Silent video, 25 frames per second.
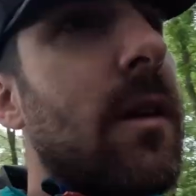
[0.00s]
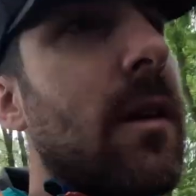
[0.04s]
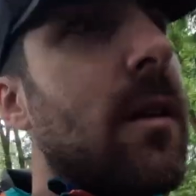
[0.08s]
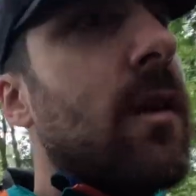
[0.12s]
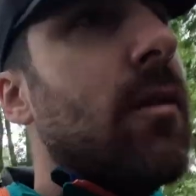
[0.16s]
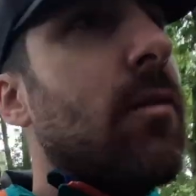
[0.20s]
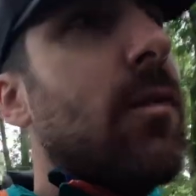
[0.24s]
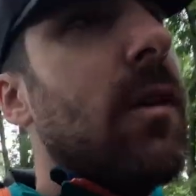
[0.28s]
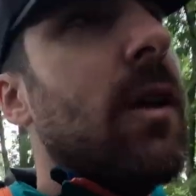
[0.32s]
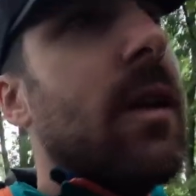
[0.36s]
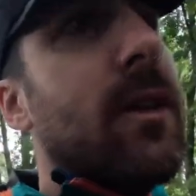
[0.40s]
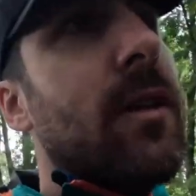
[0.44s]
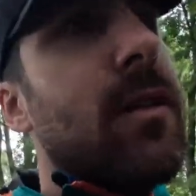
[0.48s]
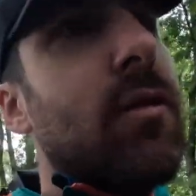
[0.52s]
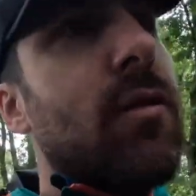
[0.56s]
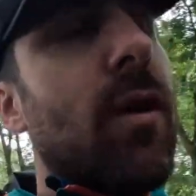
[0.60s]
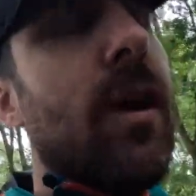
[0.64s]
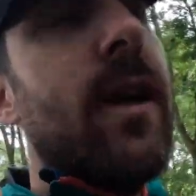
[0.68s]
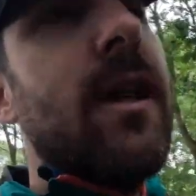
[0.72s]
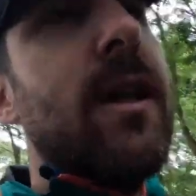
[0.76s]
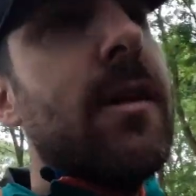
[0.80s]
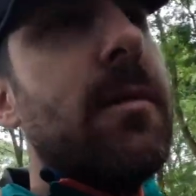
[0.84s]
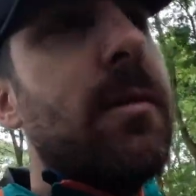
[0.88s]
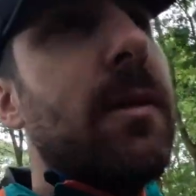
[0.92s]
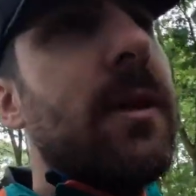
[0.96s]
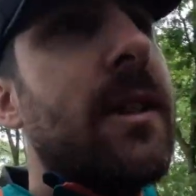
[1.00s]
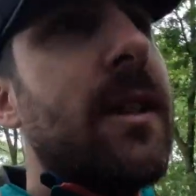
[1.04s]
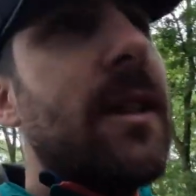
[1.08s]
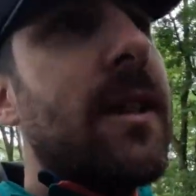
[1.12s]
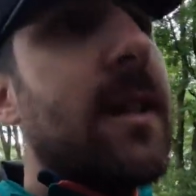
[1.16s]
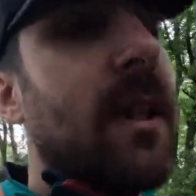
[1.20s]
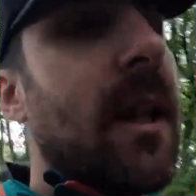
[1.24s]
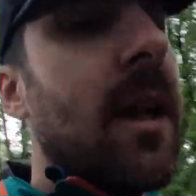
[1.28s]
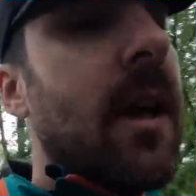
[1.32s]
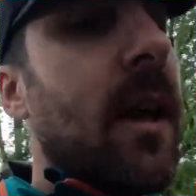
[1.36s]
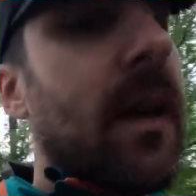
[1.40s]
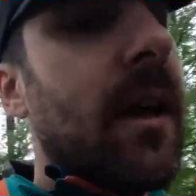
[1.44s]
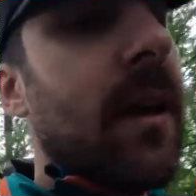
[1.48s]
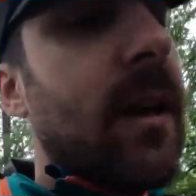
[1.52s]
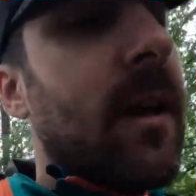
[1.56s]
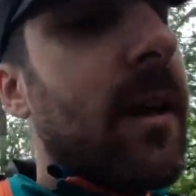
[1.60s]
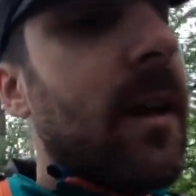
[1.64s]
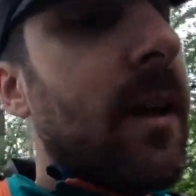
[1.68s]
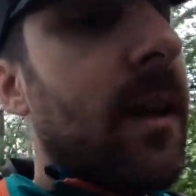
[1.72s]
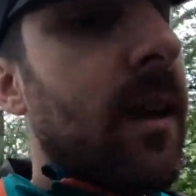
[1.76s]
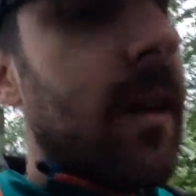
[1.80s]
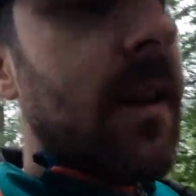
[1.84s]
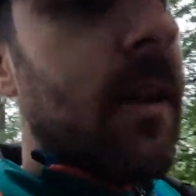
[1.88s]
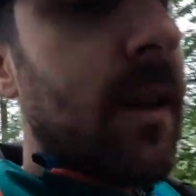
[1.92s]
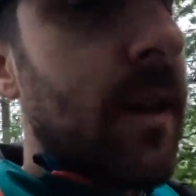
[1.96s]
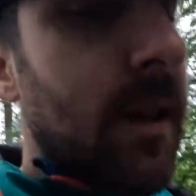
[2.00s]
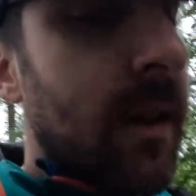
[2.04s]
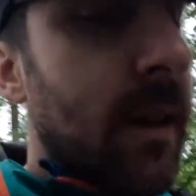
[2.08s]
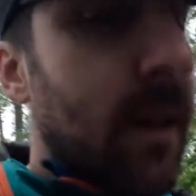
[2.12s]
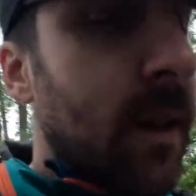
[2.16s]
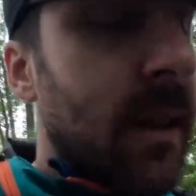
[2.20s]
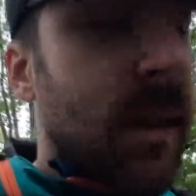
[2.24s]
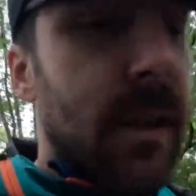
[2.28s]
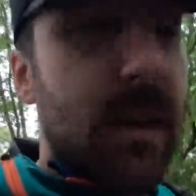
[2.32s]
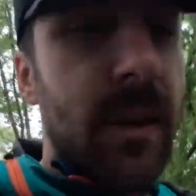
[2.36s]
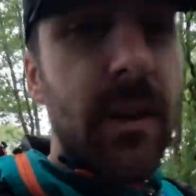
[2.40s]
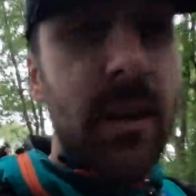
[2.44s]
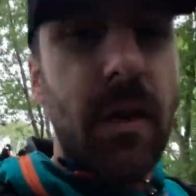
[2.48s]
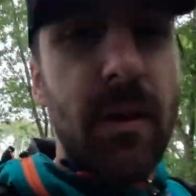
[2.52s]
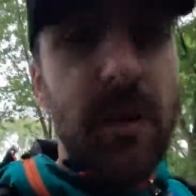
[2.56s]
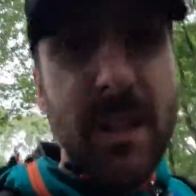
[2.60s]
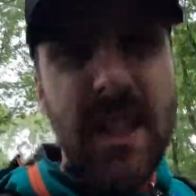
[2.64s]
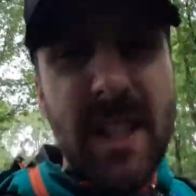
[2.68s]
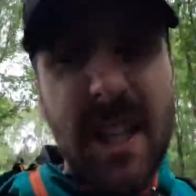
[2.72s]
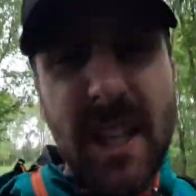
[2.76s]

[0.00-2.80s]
because it's like, you know,